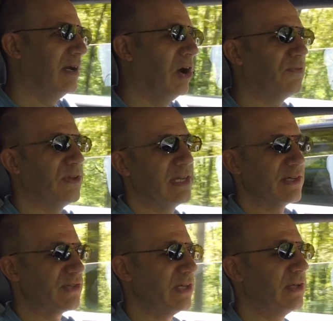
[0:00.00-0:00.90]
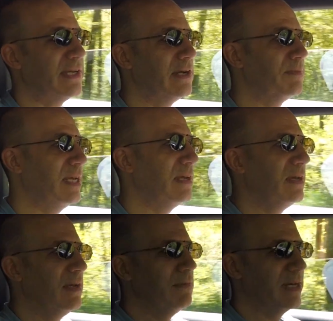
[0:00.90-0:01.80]
hopefully you can still hear me,
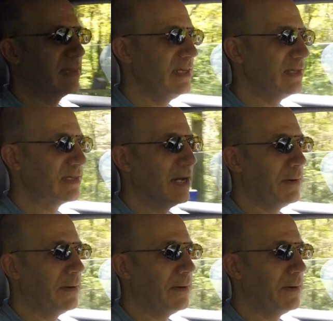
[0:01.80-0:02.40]
but these